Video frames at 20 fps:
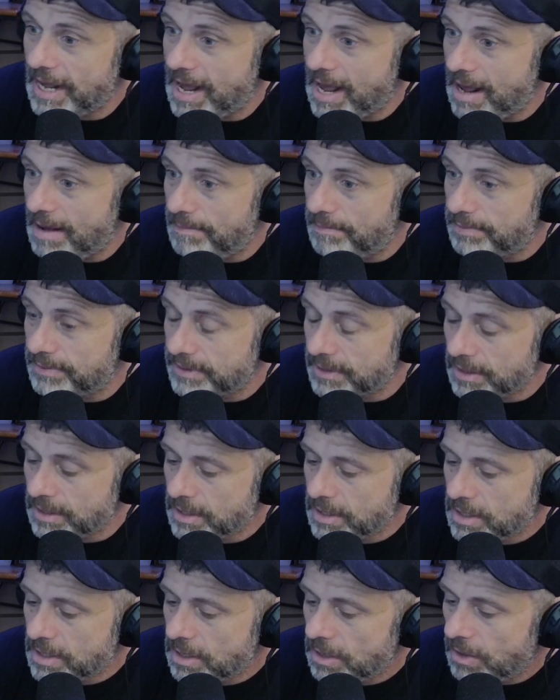
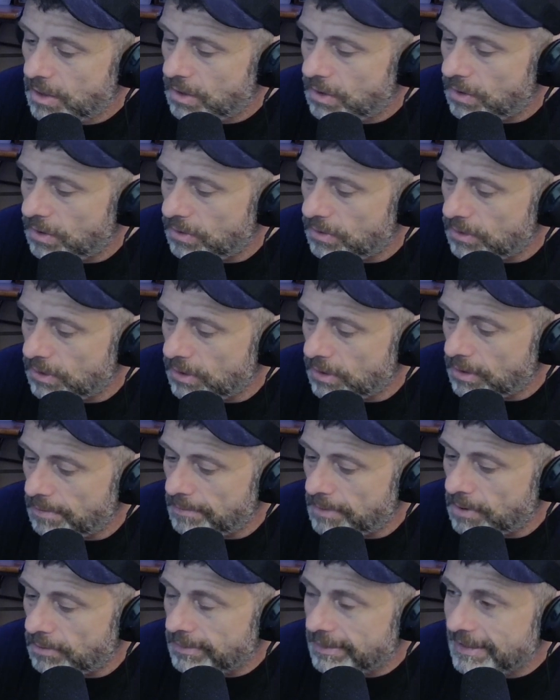
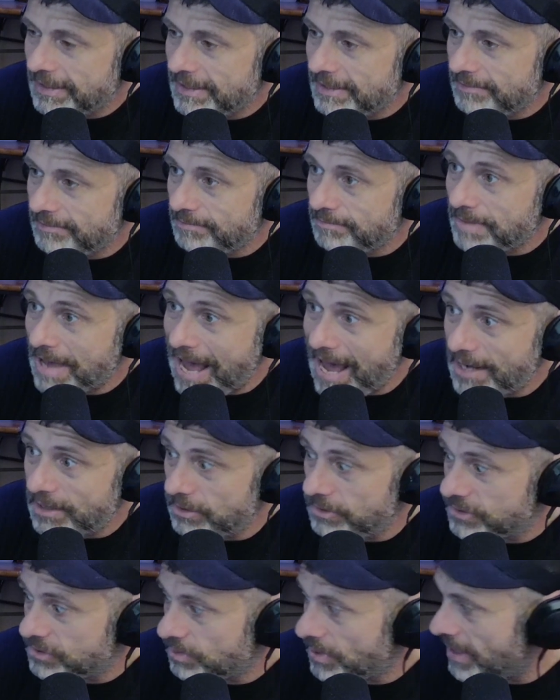app-only
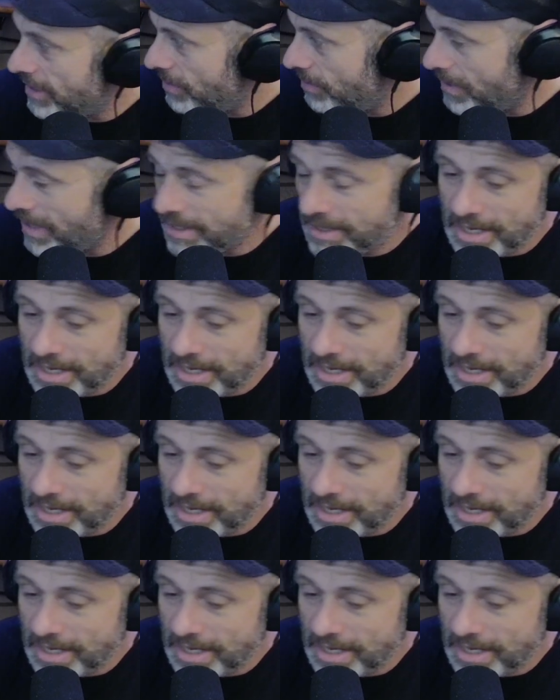battles right away.